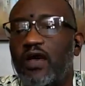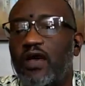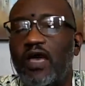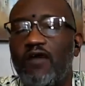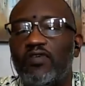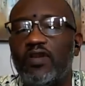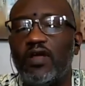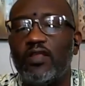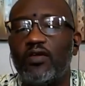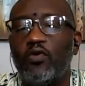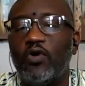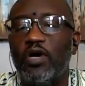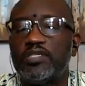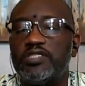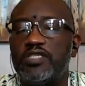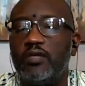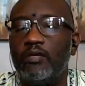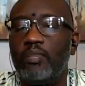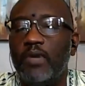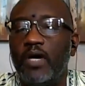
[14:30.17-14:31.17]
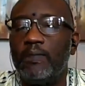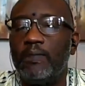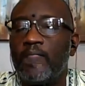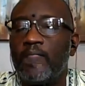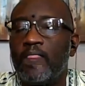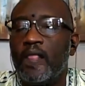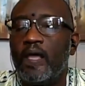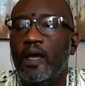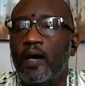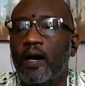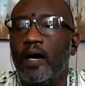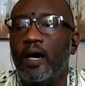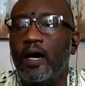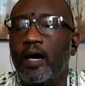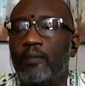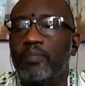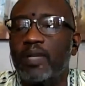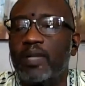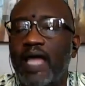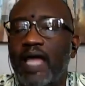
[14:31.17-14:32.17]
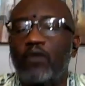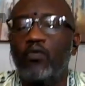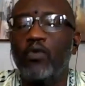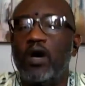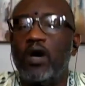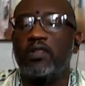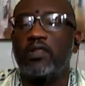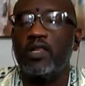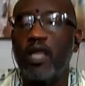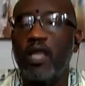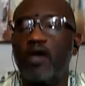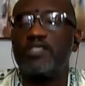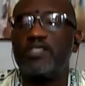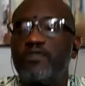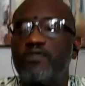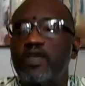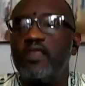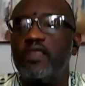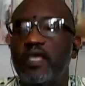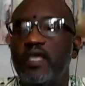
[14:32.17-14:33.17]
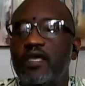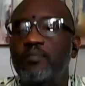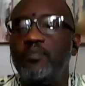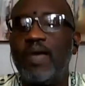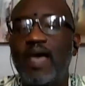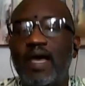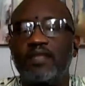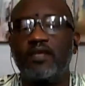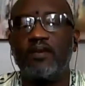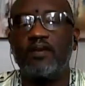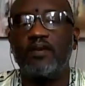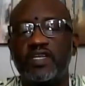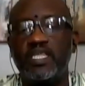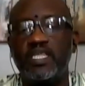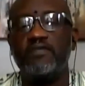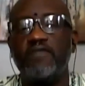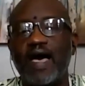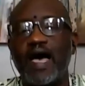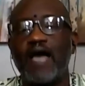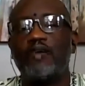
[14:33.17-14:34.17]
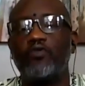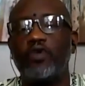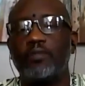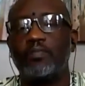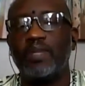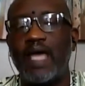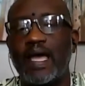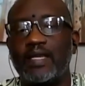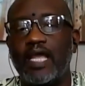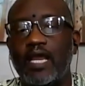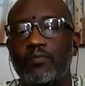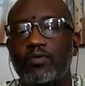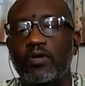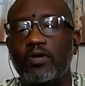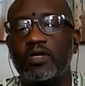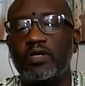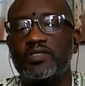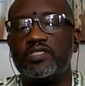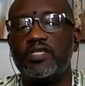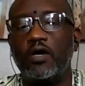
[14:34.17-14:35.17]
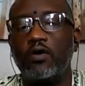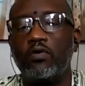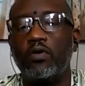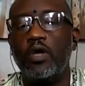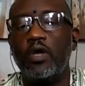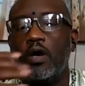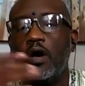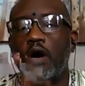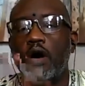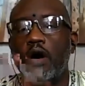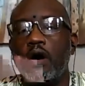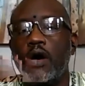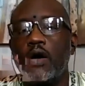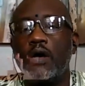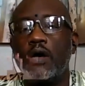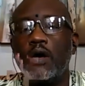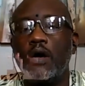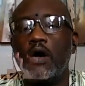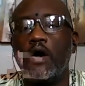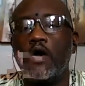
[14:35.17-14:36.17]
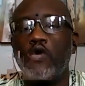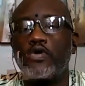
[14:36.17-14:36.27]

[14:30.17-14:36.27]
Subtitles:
And I'll just say this, I know you have another question, but Black wealth lost via the impact of devaluing Black neighborhoods.